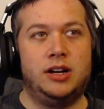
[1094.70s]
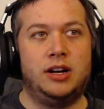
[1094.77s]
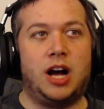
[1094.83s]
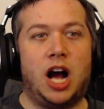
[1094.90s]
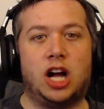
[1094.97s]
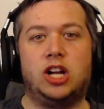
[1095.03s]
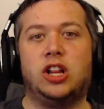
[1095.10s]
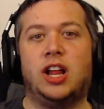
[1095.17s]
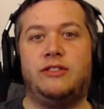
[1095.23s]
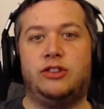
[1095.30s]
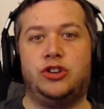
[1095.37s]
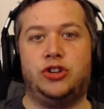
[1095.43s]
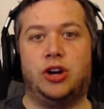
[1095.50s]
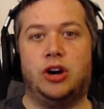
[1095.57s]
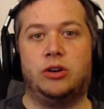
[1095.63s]
a clever
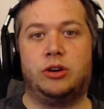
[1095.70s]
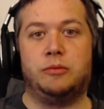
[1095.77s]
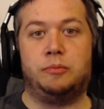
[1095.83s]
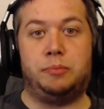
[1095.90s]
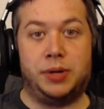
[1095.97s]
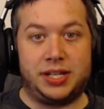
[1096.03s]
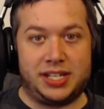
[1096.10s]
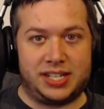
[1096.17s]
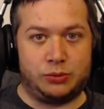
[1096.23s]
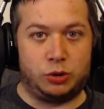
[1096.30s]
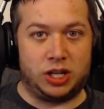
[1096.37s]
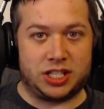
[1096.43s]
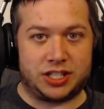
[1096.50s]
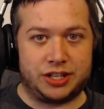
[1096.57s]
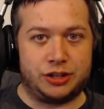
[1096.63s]
joke, but we're
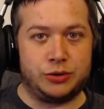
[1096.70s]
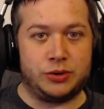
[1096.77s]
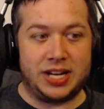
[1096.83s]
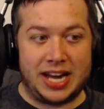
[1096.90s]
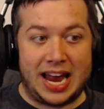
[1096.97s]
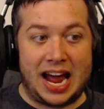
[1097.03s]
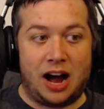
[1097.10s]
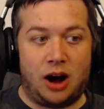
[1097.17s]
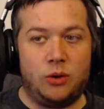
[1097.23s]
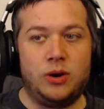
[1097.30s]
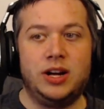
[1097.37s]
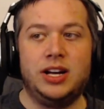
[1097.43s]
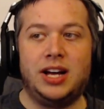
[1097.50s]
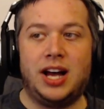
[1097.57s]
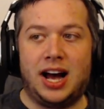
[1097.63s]
listening to it now.
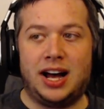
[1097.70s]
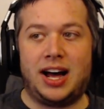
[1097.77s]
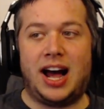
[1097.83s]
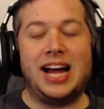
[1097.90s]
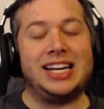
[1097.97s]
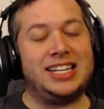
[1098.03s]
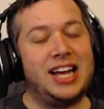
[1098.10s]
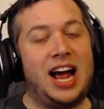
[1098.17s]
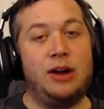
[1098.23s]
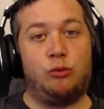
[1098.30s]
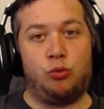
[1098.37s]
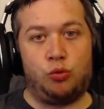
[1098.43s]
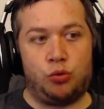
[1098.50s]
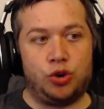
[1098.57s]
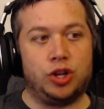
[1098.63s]
I
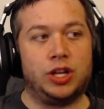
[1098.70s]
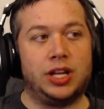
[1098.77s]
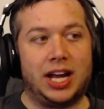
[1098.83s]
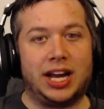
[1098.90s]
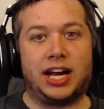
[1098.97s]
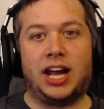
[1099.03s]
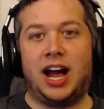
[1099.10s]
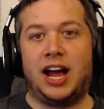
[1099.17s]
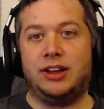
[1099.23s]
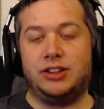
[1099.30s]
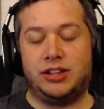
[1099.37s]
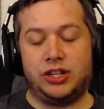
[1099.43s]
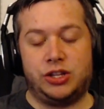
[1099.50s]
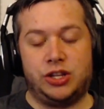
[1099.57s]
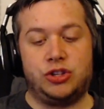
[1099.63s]
really like
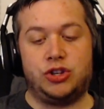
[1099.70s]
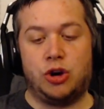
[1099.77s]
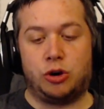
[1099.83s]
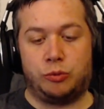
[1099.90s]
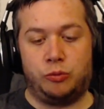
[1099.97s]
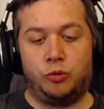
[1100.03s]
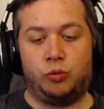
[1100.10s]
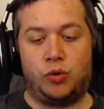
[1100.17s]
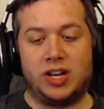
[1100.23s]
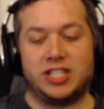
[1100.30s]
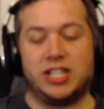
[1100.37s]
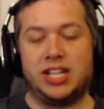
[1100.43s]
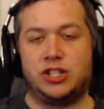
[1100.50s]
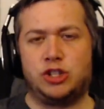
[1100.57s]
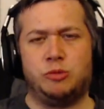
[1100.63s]
the joke
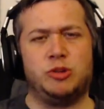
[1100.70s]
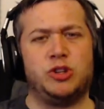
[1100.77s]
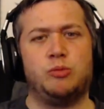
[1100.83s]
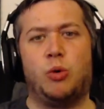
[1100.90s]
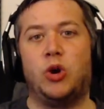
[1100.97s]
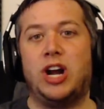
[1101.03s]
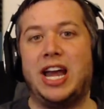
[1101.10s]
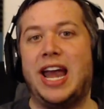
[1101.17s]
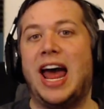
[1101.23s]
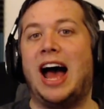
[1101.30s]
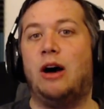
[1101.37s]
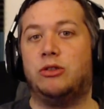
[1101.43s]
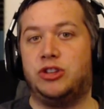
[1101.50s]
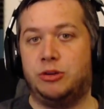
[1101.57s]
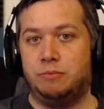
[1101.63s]
resonates so much more
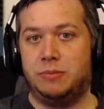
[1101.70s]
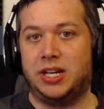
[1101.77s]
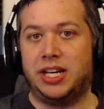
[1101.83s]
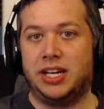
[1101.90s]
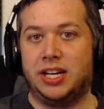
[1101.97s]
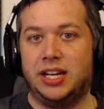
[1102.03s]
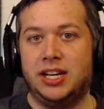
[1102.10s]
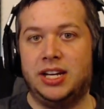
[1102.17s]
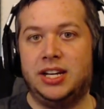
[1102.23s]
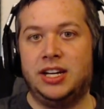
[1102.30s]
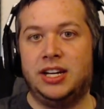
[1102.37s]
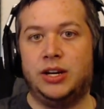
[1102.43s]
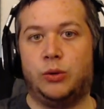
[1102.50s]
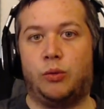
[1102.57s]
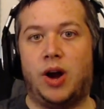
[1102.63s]
now to me,
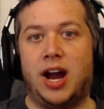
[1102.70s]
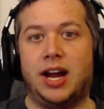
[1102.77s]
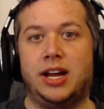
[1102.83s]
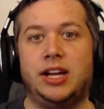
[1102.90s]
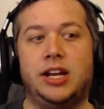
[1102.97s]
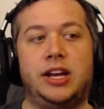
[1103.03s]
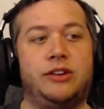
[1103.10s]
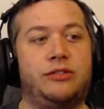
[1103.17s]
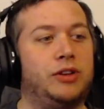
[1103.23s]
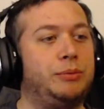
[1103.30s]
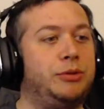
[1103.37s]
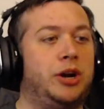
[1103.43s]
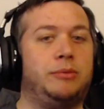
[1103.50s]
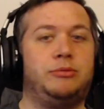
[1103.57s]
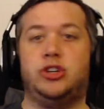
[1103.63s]
right? He flipped
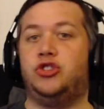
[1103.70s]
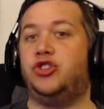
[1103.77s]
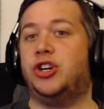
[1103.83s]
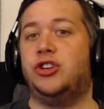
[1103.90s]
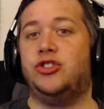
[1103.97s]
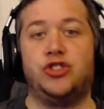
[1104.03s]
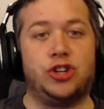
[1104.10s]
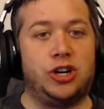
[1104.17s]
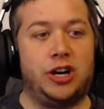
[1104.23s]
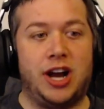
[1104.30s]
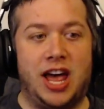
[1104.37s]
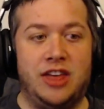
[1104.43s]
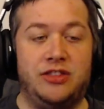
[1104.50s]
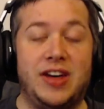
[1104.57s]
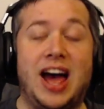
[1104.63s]
it up to Ginger,
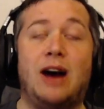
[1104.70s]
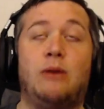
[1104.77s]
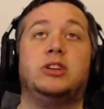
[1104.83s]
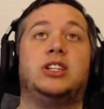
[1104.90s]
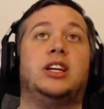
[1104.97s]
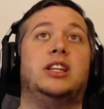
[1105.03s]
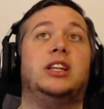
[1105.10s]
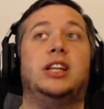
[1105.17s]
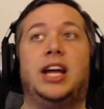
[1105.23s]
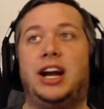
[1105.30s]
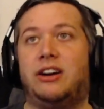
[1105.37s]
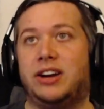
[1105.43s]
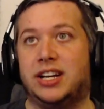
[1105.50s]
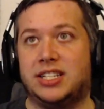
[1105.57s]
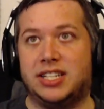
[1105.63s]
and that was
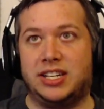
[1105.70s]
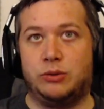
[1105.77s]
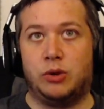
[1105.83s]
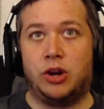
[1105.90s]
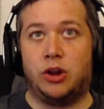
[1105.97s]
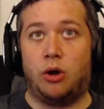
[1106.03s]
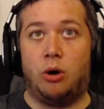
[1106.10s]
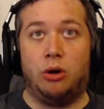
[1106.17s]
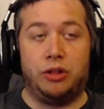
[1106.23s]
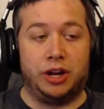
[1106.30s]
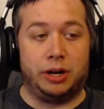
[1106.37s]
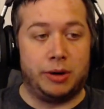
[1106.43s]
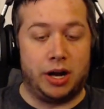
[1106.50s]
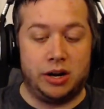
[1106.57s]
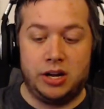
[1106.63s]
hilarious. And he went into the whole thing
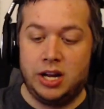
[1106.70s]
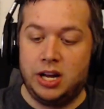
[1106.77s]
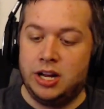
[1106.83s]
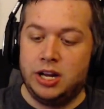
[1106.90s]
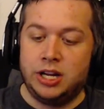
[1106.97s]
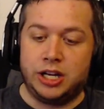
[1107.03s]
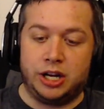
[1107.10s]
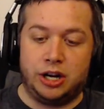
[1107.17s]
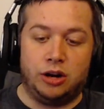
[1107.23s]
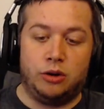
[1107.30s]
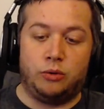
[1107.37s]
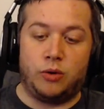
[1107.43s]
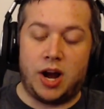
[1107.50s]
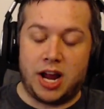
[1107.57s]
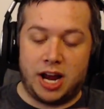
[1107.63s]
about, you know,
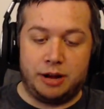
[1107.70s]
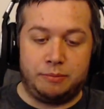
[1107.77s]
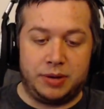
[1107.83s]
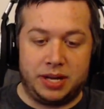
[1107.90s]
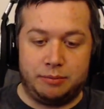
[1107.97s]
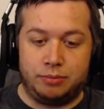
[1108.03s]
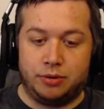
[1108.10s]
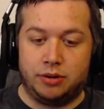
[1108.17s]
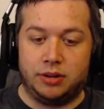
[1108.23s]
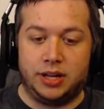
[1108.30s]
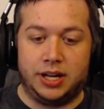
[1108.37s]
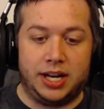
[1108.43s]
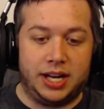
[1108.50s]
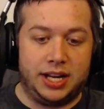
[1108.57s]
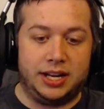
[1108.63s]
redheaded people,
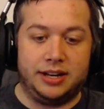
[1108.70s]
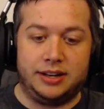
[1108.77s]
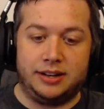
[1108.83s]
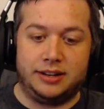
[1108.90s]
and